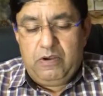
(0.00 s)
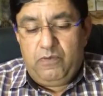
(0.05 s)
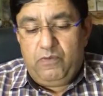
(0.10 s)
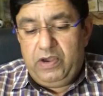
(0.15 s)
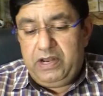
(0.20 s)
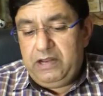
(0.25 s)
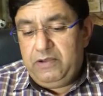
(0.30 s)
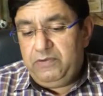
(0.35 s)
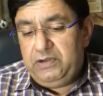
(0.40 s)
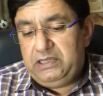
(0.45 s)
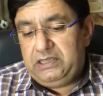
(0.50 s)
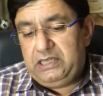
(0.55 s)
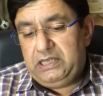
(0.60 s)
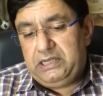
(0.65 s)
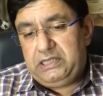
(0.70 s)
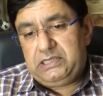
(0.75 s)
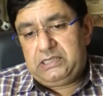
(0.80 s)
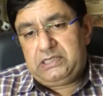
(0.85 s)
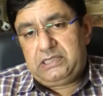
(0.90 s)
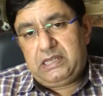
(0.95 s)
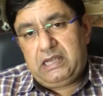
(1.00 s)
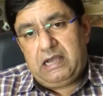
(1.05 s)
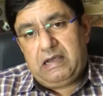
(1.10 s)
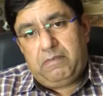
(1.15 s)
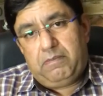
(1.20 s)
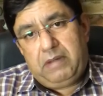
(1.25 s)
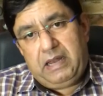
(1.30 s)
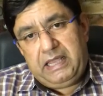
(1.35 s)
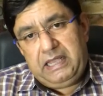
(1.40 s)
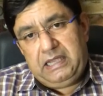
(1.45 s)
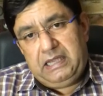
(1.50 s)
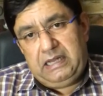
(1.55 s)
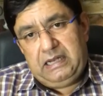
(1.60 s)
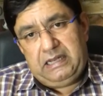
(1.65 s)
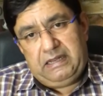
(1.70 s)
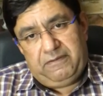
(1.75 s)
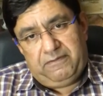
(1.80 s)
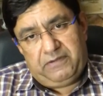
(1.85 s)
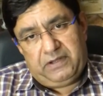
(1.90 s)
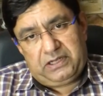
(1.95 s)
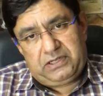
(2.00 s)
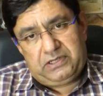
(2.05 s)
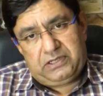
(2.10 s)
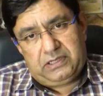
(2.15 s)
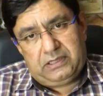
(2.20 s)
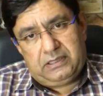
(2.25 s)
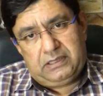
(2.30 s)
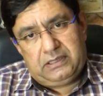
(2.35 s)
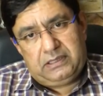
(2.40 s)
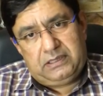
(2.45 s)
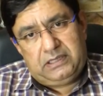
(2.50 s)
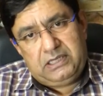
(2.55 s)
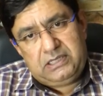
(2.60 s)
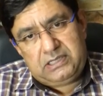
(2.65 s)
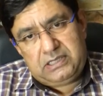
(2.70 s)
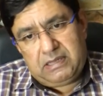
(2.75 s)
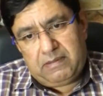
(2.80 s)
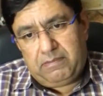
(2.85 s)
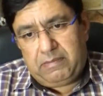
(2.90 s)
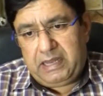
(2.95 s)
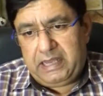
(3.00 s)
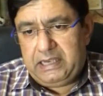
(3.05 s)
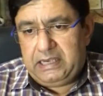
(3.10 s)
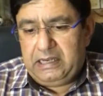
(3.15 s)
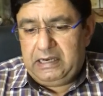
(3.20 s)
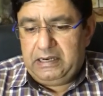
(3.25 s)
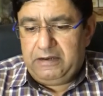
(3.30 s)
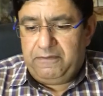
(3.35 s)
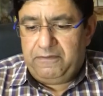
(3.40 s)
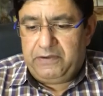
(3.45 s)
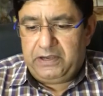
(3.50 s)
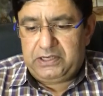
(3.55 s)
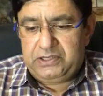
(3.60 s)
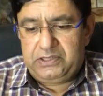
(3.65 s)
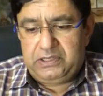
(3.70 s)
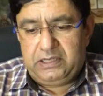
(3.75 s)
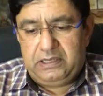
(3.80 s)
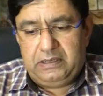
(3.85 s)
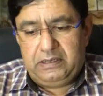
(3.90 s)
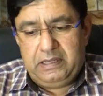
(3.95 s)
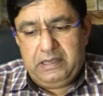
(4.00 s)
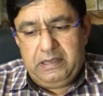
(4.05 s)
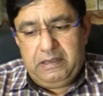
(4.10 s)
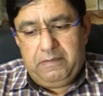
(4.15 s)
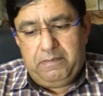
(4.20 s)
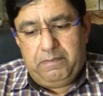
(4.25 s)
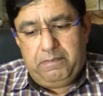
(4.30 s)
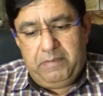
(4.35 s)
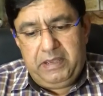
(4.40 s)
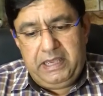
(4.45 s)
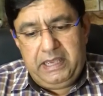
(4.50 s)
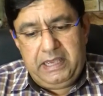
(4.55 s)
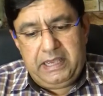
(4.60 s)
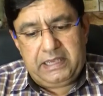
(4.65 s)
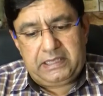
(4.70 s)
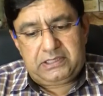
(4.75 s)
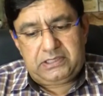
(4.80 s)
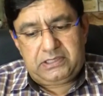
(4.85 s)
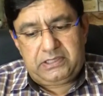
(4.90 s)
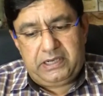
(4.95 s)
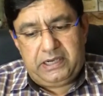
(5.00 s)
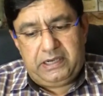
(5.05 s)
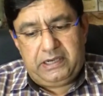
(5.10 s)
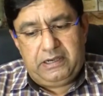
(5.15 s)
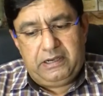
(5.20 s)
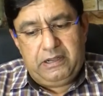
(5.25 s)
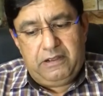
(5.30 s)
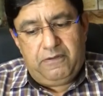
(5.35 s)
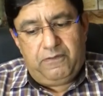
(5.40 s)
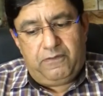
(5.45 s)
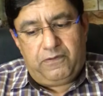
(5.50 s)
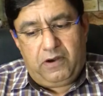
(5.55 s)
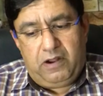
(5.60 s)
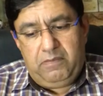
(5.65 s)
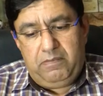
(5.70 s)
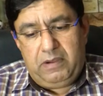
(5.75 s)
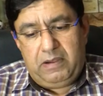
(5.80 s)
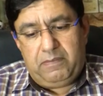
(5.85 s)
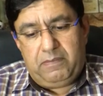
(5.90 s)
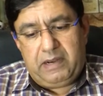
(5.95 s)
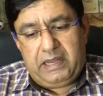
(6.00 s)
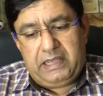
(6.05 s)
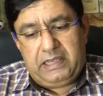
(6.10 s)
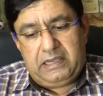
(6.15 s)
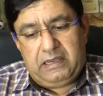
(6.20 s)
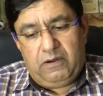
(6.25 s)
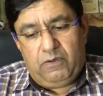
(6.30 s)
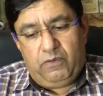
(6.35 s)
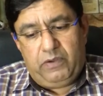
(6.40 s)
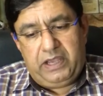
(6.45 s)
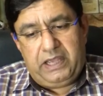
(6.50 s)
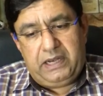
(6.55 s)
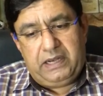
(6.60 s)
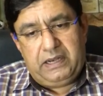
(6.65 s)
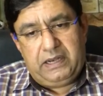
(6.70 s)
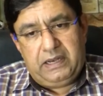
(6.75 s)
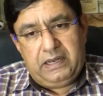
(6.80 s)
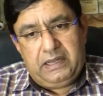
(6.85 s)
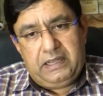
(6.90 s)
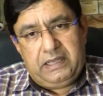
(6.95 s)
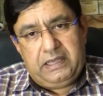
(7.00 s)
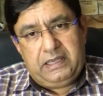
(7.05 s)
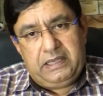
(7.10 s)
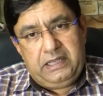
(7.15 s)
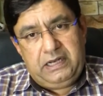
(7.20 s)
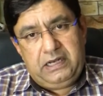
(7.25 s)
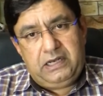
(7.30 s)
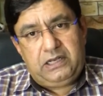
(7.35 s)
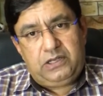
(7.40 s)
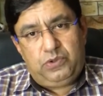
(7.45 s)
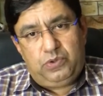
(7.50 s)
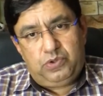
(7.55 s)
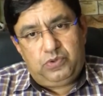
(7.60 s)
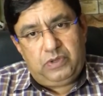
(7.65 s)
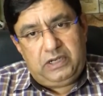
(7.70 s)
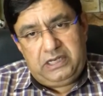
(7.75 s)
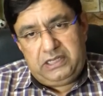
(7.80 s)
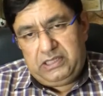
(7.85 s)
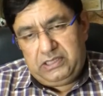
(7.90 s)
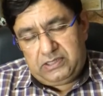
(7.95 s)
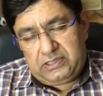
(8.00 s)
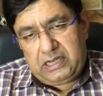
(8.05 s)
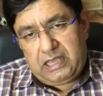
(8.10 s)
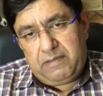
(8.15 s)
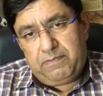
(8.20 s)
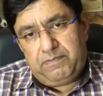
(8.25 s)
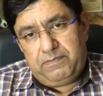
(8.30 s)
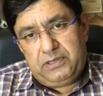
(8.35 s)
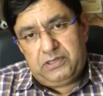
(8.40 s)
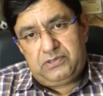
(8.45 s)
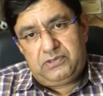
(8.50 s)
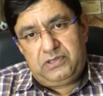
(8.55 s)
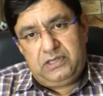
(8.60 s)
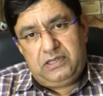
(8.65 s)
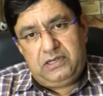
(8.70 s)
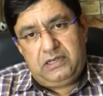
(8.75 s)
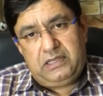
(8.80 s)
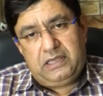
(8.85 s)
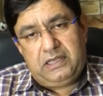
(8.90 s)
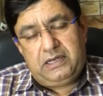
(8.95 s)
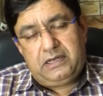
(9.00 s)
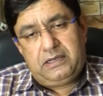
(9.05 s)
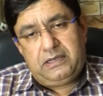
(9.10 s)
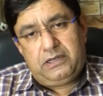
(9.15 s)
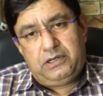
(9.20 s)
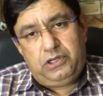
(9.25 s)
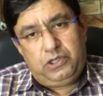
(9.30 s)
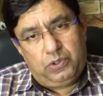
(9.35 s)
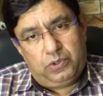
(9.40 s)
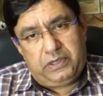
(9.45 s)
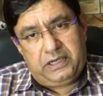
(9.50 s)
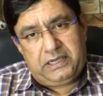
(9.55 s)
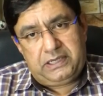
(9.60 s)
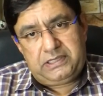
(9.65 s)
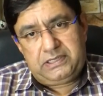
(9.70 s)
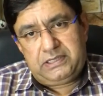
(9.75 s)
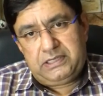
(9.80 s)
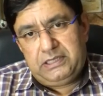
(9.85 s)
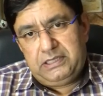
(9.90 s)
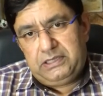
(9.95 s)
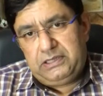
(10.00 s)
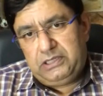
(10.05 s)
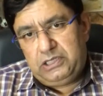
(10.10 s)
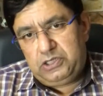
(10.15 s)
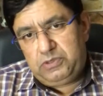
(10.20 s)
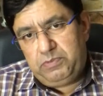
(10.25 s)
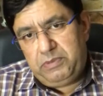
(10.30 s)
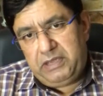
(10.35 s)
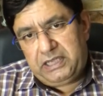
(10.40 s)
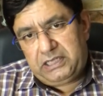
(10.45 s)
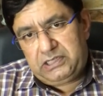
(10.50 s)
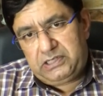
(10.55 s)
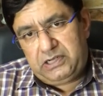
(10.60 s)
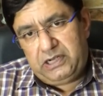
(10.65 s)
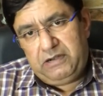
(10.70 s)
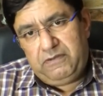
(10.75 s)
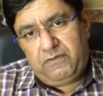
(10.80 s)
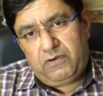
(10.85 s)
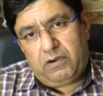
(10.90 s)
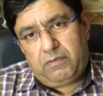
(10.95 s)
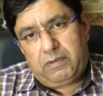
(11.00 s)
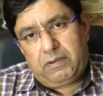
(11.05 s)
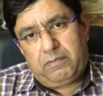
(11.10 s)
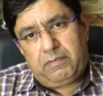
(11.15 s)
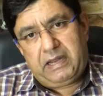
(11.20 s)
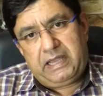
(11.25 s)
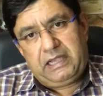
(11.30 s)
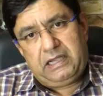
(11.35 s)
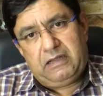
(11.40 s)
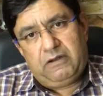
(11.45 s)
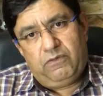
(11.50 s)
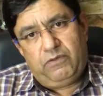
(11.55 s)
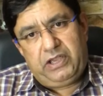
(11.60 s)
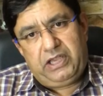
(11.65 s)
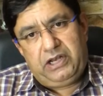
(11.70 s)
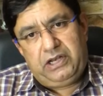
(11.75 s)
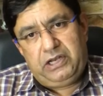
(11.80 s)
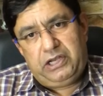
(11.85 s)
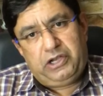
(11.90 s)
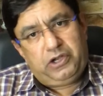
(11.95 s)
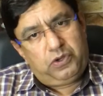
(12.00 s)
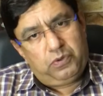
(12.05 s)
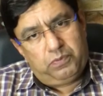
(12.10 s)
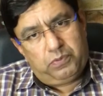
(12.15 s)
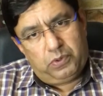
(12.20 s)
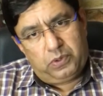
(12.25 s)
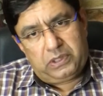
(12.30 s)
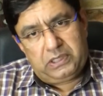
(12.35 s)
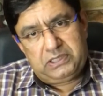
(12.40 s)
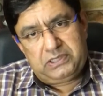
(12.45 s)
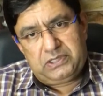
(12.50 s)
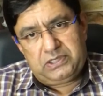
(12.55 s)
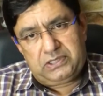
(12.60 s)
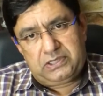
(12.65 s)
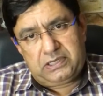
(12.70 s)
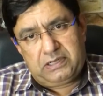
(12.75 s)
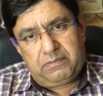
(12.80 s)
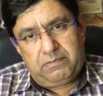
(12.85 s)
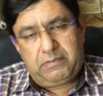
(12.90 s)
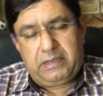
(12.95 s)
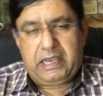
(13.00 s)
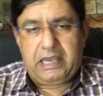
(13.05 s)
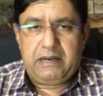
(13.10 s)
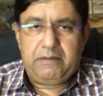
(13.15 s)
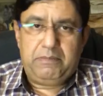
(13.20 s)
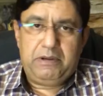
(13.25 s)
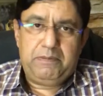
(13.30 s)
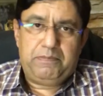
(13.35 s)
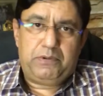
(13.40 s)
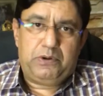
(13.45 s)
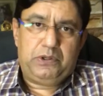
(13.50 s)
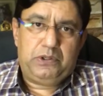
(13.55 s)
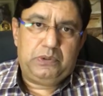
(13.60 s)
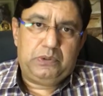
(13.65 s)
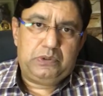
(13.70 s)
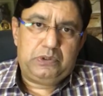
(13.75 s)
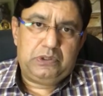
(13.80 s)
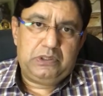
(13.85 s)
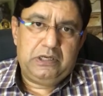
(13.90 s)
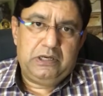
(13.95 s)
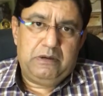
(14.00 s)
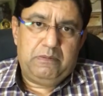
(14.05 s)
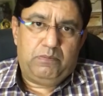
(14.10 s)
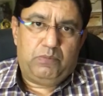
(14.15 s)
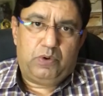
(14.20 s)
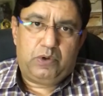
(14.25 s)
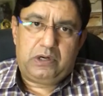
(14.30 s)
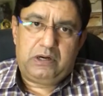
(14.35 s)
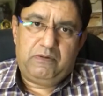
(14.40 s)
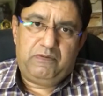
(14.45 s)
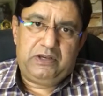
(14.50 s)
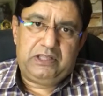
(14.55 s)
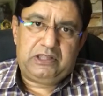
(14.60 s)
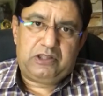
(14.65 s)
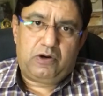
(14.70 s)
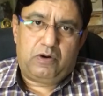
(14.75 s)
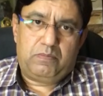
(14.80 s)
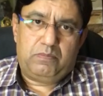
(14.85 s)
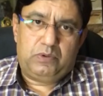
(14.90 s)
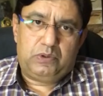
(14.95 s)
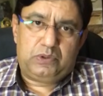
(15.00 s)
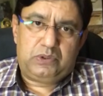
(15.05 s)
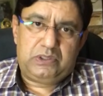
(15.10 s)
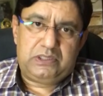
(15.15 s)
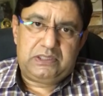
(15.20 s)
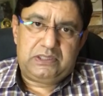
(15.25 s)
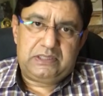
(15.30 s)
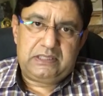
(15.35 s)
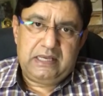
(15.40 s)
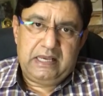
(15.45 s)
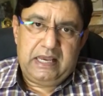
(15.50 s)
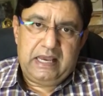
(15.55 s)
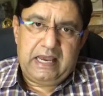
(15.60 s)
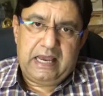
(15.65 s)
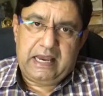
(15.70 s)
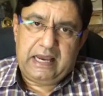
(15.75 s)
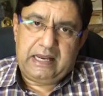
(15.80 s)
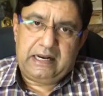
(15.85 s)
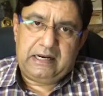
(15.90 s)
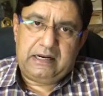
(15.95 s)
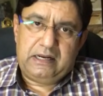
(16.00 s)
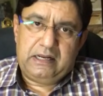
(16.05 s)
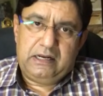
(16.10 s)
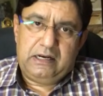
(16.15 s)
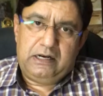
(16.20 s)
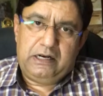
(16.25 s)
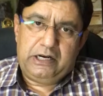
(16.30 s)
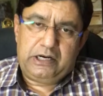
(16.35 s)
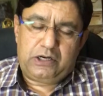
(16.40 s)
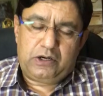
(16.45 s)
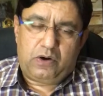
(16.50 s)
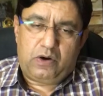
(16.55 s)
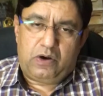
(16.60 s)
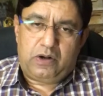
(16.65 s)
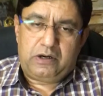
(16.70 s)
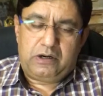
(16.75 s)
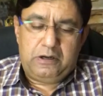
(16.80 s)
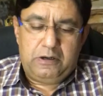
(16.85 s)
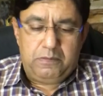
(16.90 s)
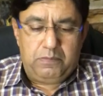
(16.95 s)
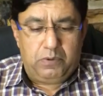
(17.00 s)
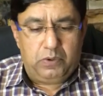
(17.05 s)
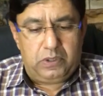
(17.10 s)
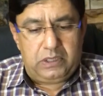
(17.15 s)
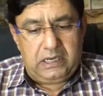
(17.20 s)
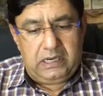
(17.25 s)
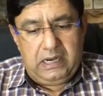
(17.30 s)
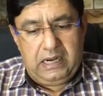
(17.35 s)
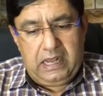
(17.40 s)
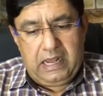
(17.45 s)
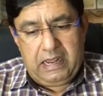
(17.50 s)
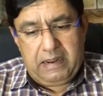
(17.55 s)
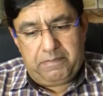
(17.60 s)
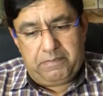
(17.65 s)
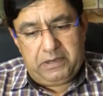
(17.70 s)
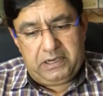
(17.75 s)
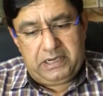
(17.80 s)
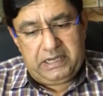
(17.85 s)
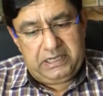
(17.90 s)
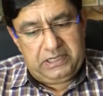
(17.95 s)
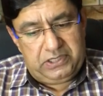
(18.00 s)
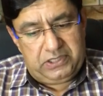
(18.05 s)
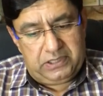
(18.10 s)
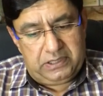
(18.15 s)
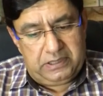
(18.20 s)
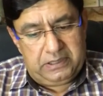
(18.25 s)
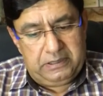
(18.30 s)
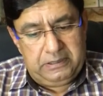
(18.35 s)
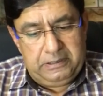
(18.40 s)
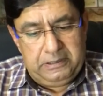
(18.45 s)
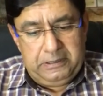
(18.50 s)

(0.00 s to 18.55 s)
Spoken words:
Whenever there is umbilical infection, this umbilical infection may extend from umbilical vein. Usually this type is seen in neonates. This may extend from umbilical vein into portal system and may produce portal vein thrombosis and later on portal hypertension.